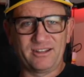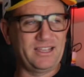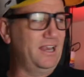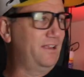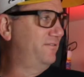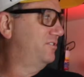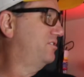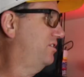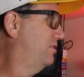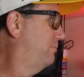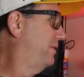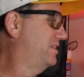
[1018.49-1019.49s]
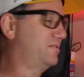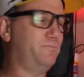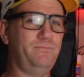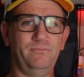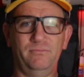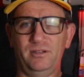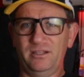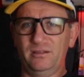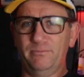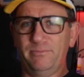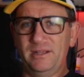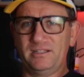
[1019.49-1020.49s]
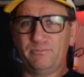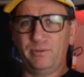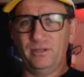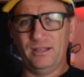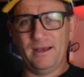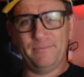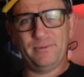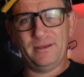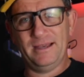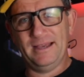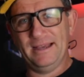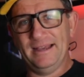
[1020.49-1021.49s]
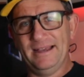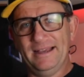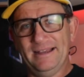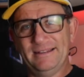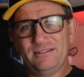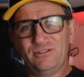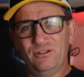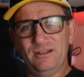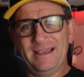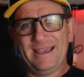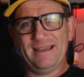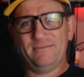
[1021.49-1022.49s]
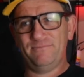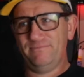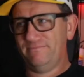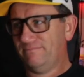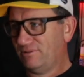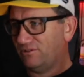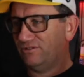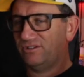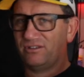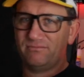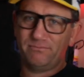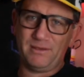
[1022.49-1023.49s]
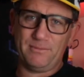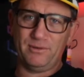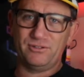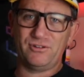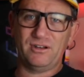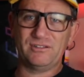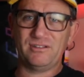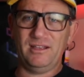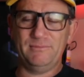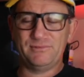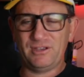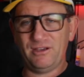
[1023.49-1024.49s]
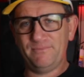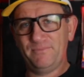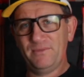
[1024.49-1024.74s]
I can't even turn the Beats, my little Beats pill up too loud because people are trying to sleep. So